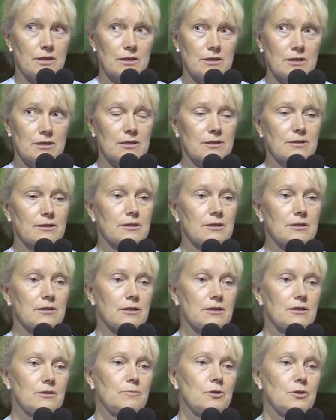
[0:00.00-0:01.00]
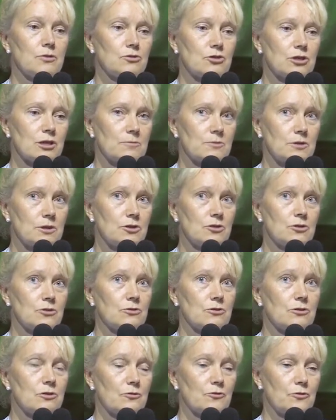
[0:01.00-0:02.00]
is a bone
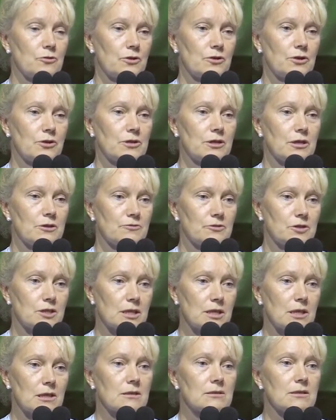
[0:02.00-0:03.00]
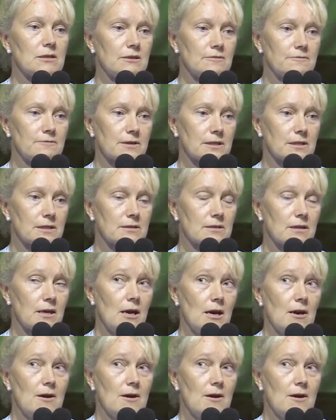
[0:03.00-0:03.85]
substitute for a defect defect,